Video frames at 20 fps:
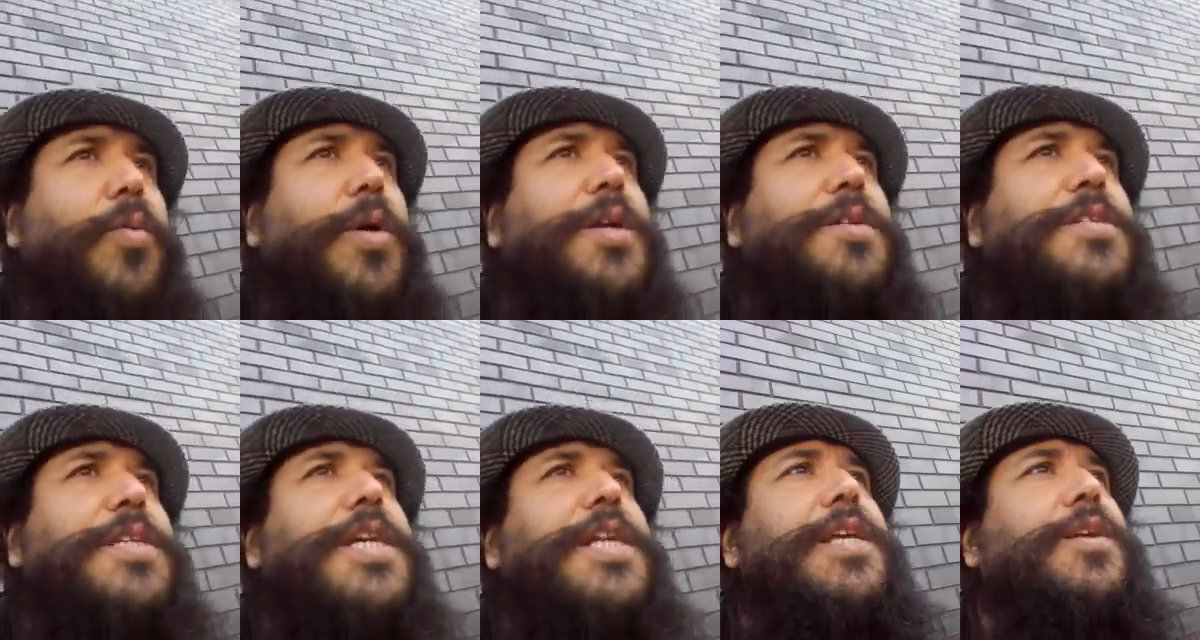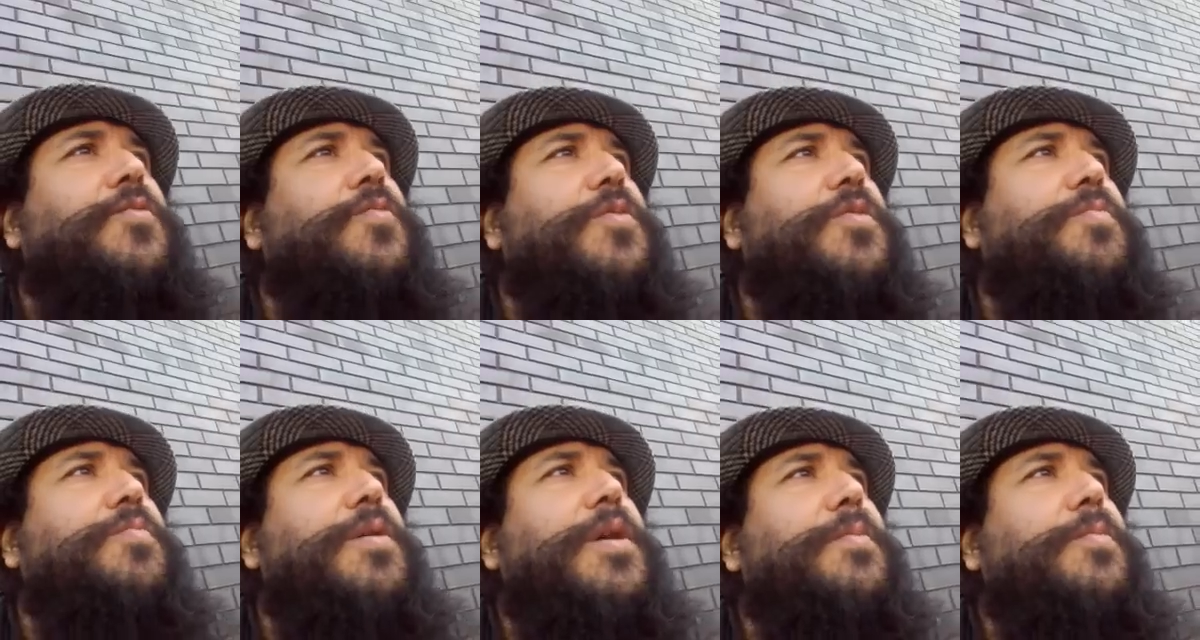We're dealing
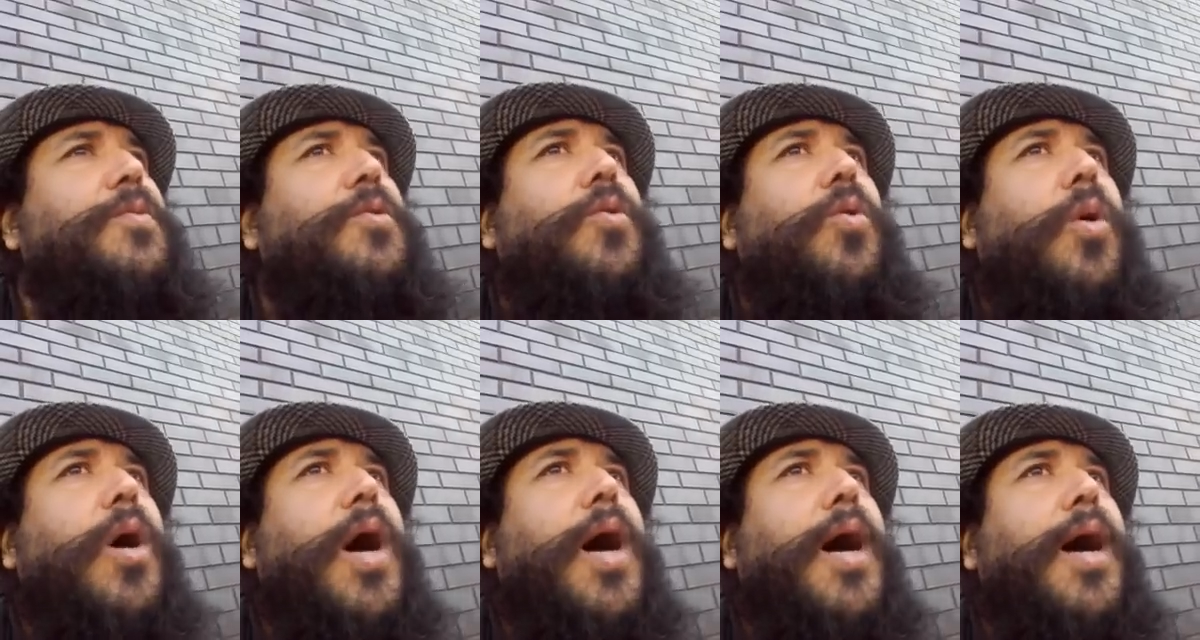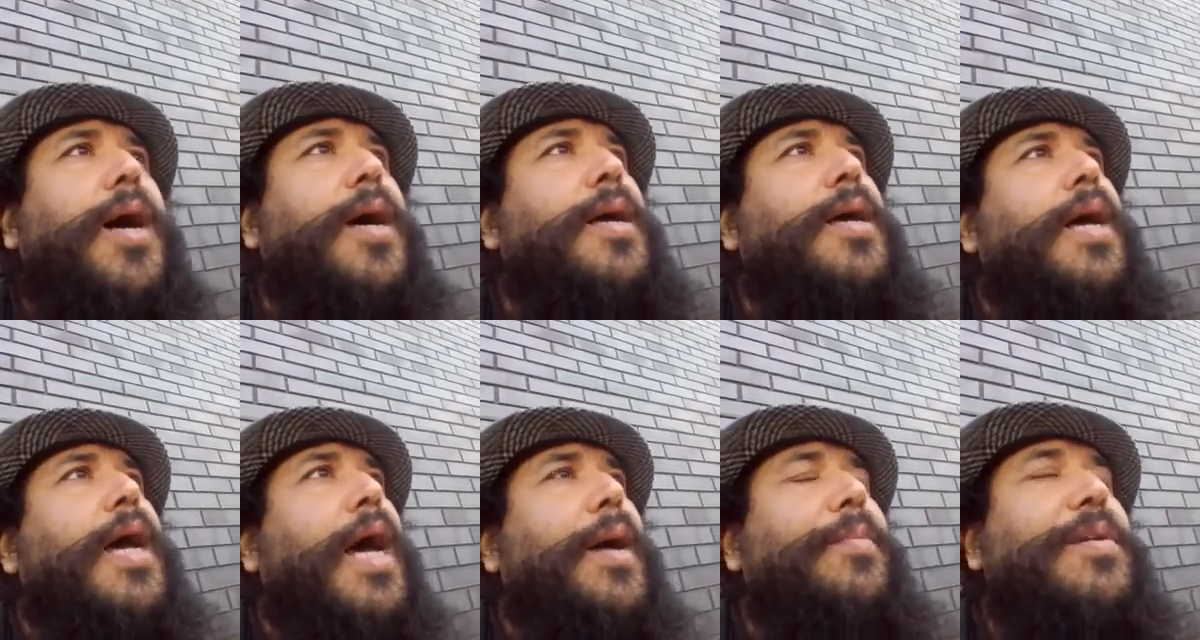with people who are,
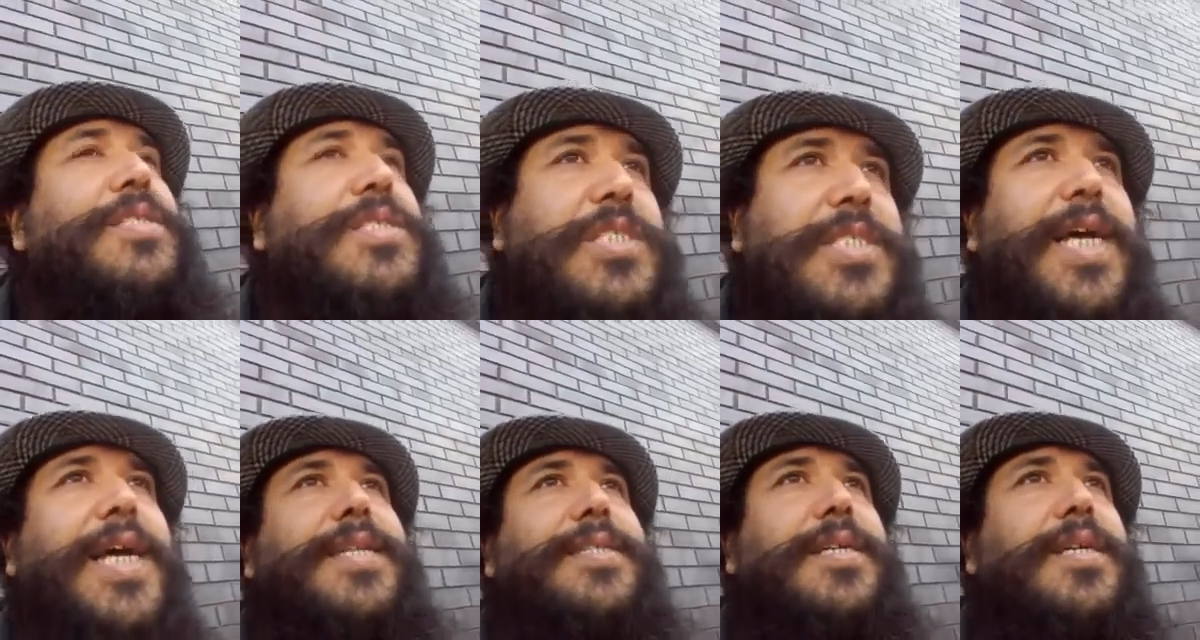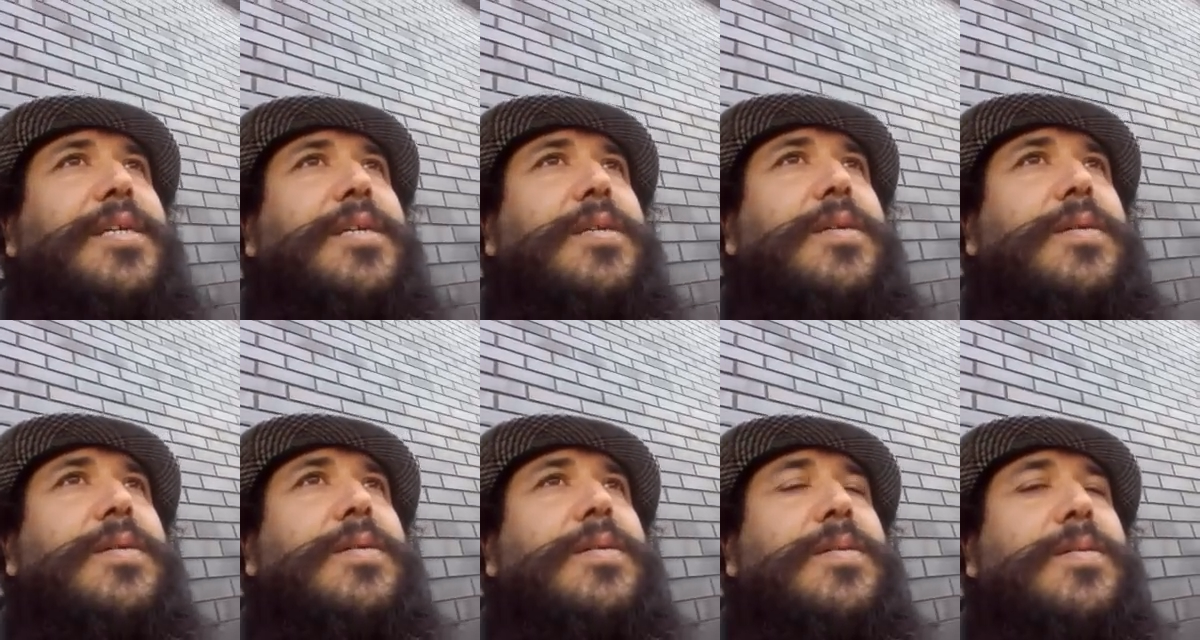Satan
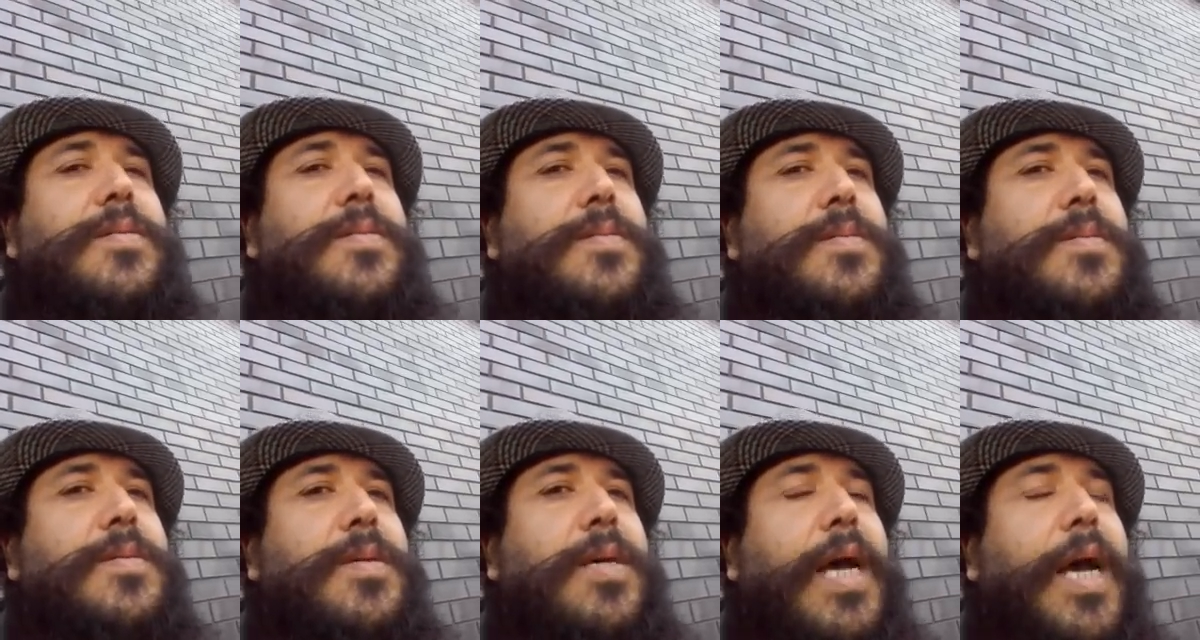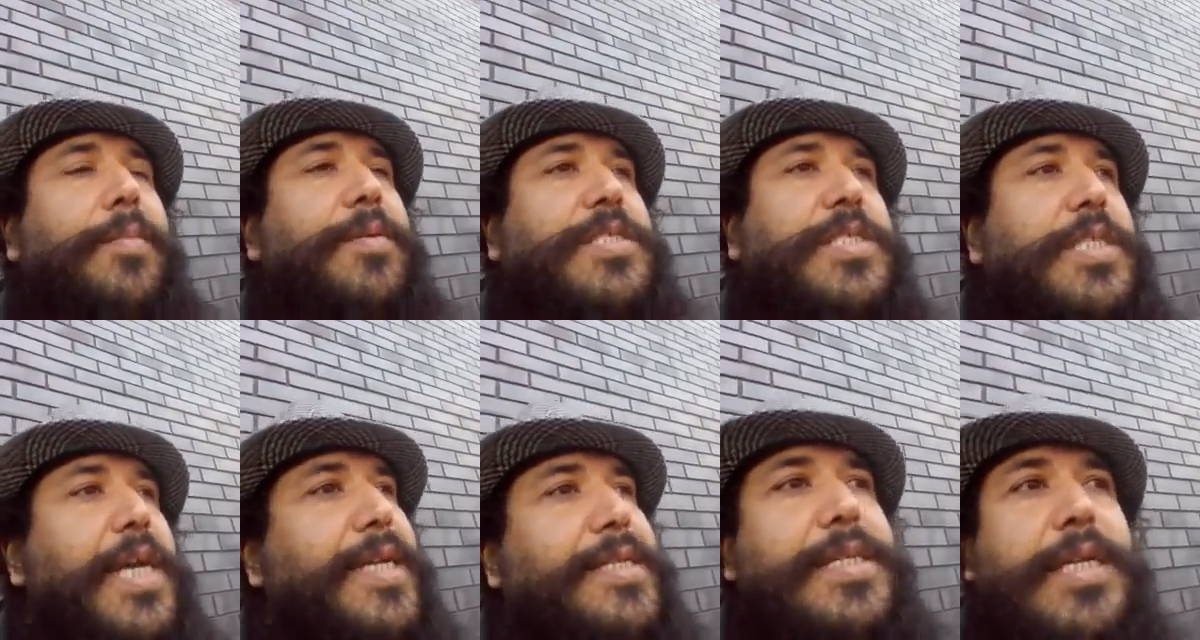
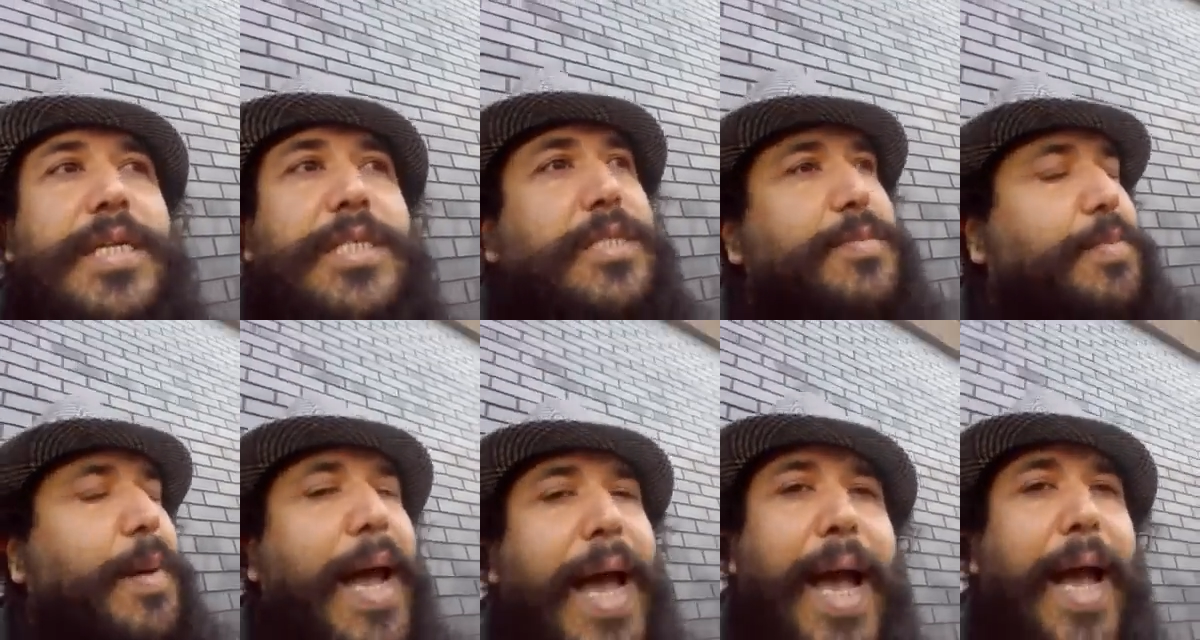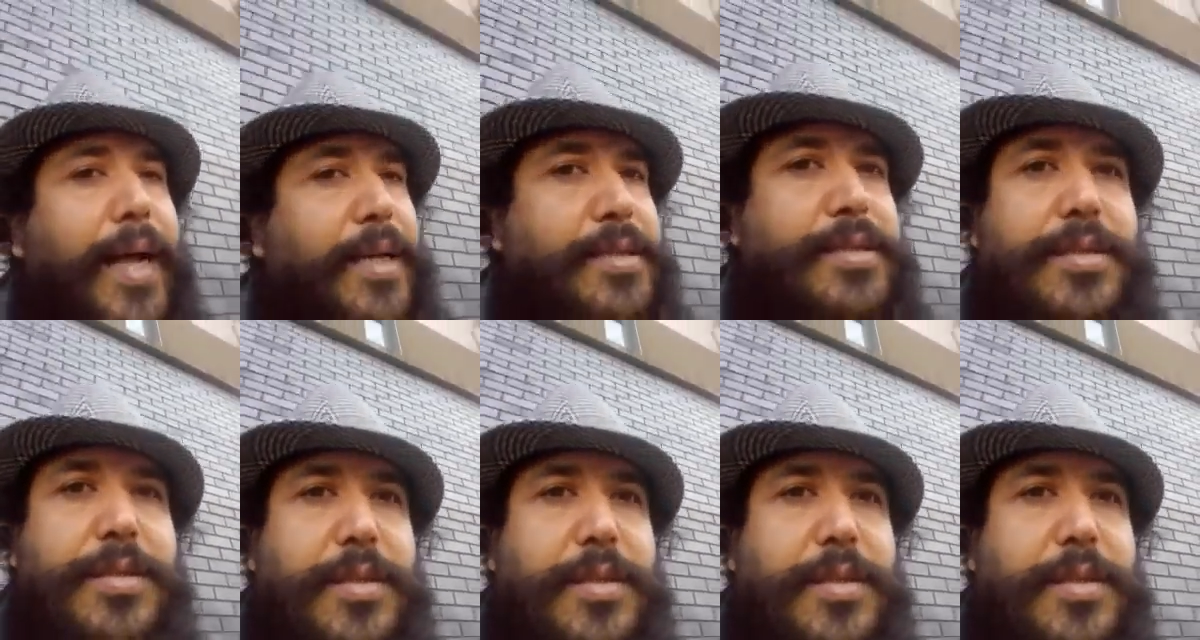is bad.